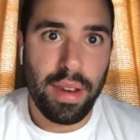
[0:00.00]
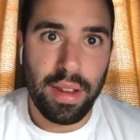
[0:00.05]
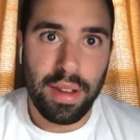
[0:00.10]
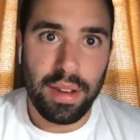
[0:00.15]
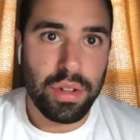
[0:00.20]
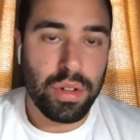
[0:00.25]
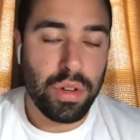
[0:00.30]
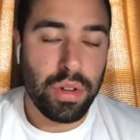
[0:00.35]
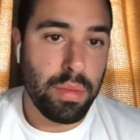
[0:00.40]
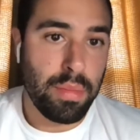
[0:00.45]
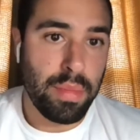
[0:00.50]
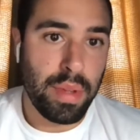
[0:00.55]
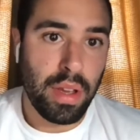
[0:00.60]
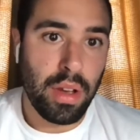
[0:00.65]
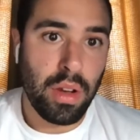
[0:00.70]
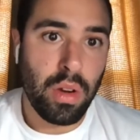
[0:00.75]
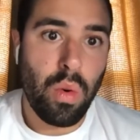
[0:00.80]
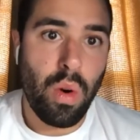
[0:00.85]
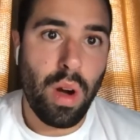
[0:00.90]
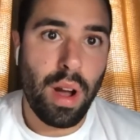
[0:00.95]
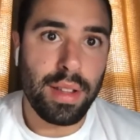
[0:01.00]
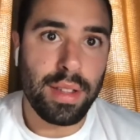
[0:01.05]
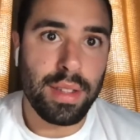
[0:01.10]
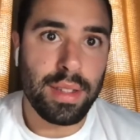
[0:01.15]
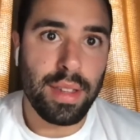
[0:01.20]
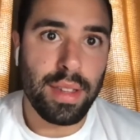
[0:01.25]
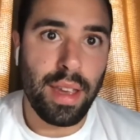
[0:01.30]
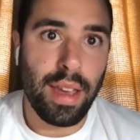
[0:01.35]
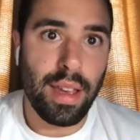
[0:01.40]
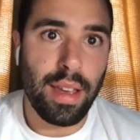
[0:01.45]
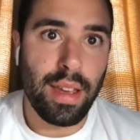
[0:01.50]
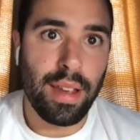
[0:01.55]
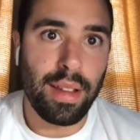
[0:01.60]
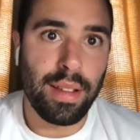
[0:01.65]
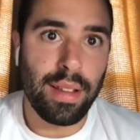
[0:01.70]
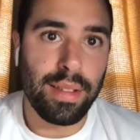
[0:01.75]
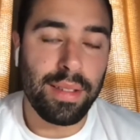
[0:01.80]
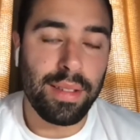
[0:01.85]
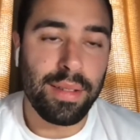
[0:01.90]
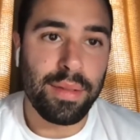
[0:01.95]
And I showed him like a quad set.
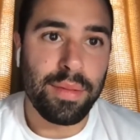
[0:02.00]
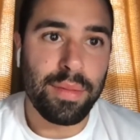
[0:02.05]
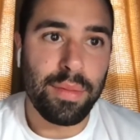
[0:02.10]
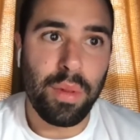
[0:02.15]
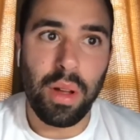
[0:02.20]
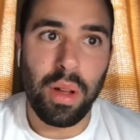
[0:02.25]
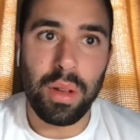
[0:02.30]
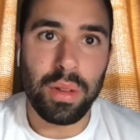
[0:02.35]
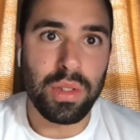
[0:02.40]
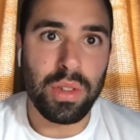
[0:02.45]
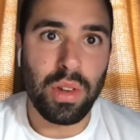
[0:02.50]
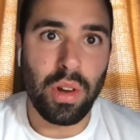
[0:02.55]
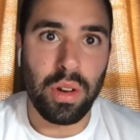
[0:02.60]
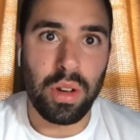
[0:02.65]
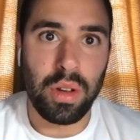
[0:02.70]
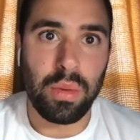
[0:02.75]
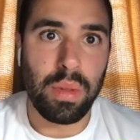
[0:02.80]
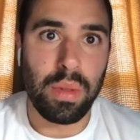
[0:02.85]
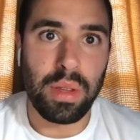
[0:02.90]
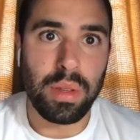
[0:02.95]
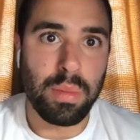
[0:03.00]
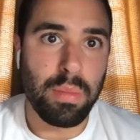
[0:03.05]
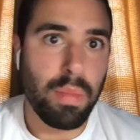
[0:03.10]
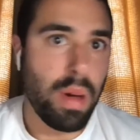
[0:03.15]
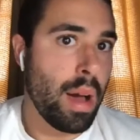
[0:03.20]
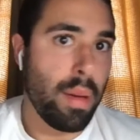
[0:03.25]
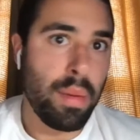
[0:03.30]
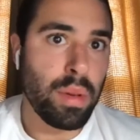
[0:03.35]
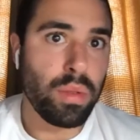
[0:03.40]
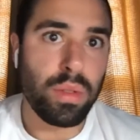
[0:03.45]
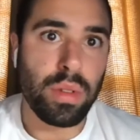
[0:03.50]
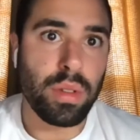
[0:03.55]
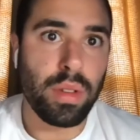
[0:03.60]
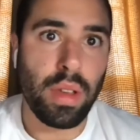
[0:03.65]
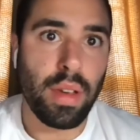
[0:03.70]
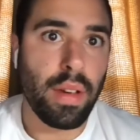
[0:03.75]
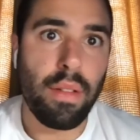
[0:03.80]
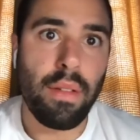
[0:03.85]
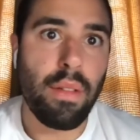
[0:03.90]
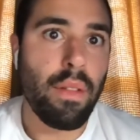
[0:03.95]
And while I was talking with his mom, he was just
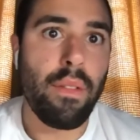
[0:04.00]
like